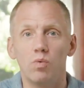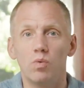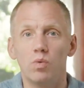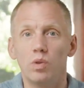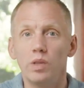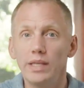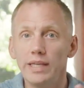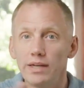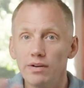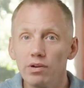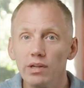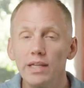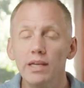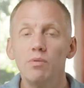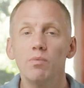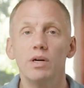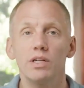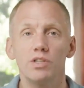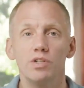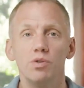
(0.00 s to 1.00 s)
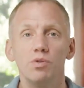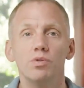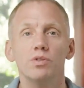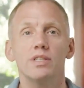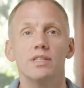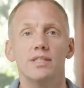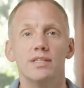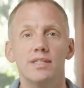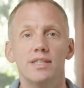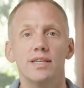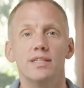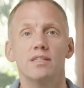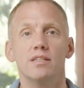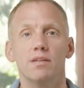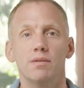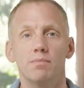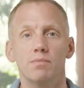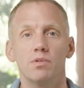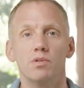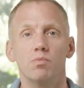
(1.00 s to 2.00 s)
literally what tools and
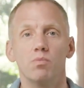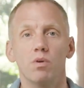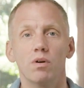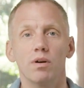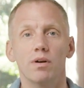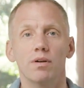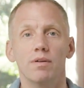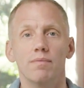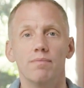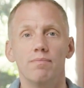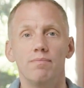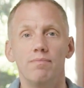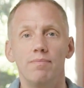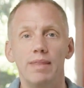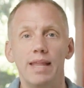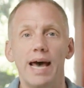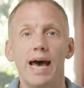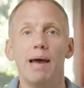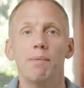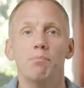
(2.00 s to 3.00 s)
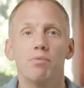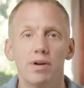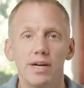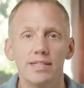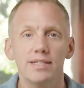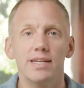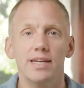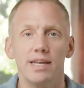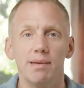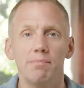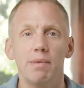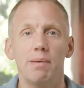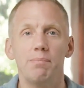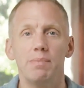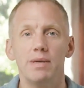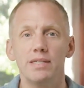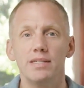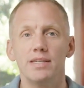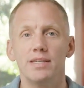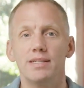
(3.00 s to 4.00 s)
systems were not present in my
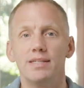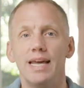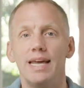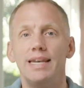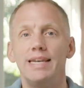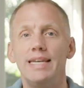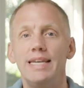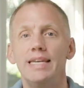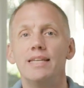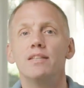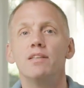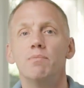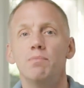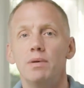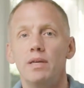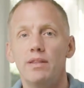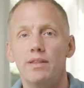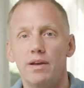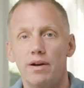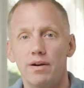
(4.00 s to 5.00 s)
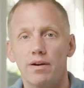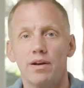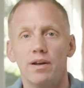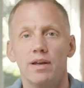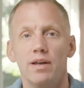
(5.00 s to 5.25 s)
business that needed to be there.